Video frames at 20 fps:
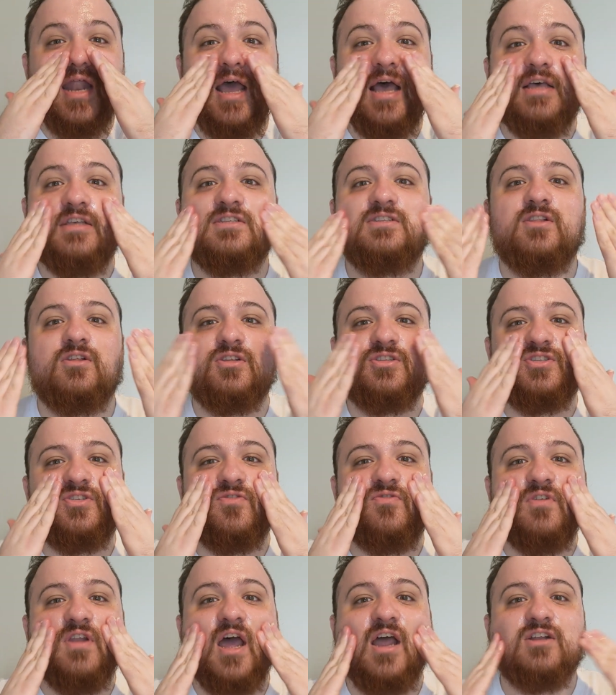has lots
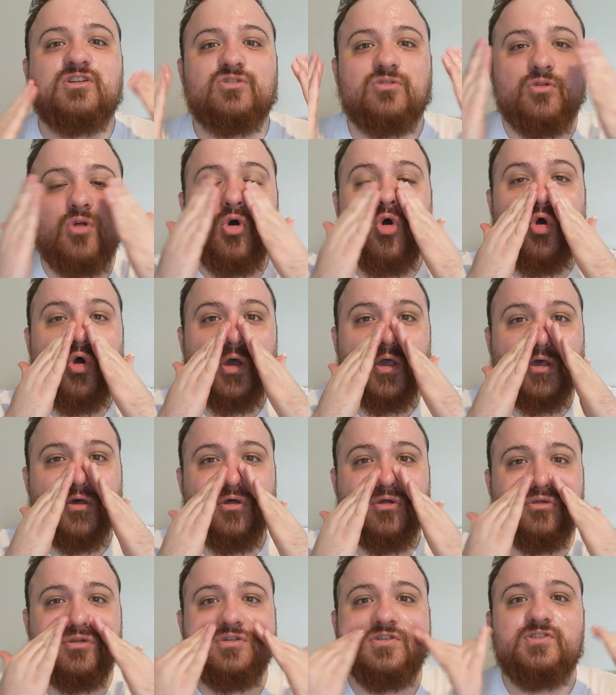of natural
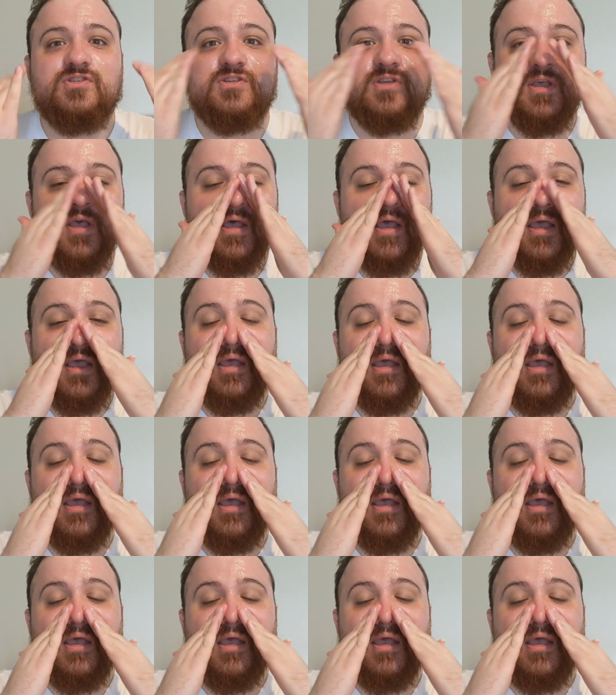oils,